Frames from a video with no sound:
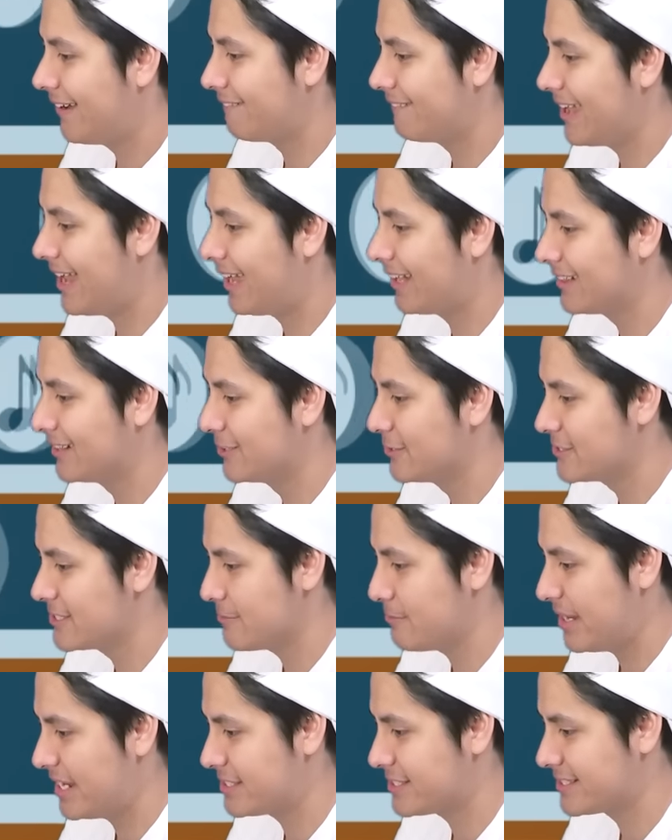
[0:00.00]
I'm not
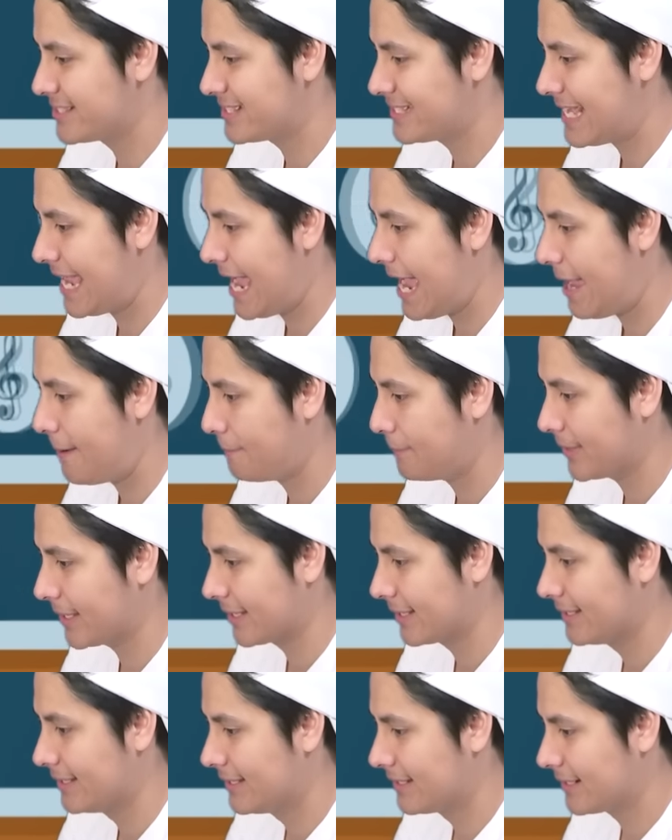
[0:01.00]
losing by just
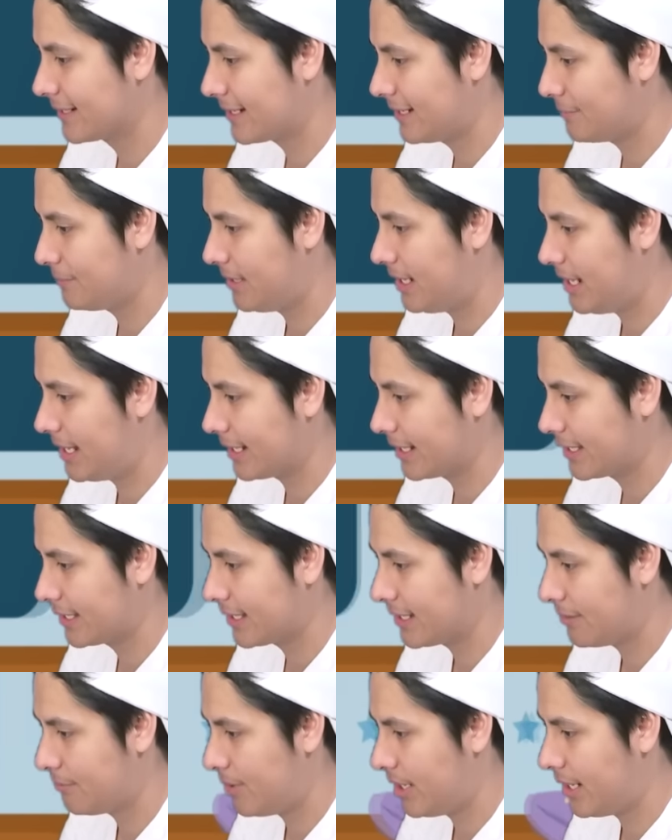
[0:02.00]
tapping. Come
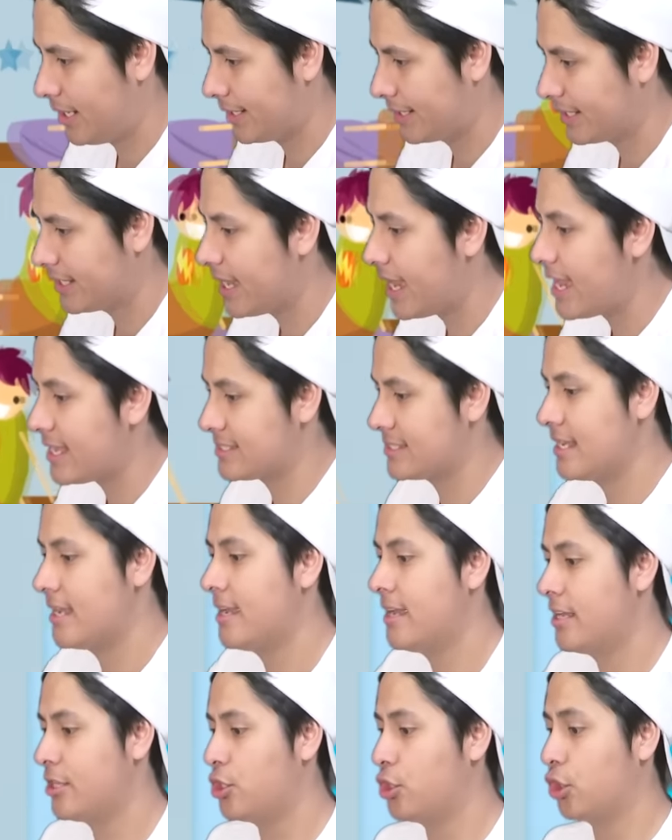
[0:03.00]
on, come on. Yes,
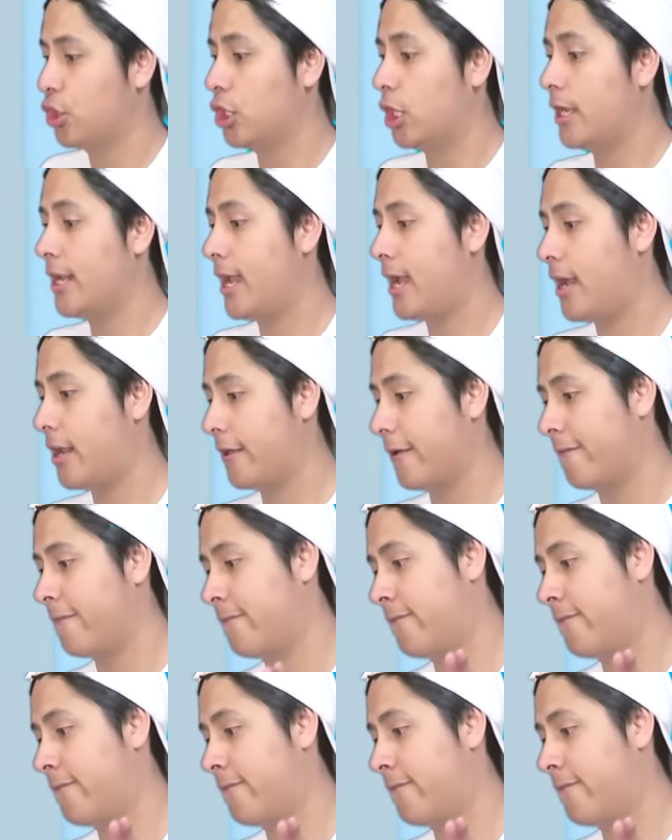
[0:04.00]
you learn how to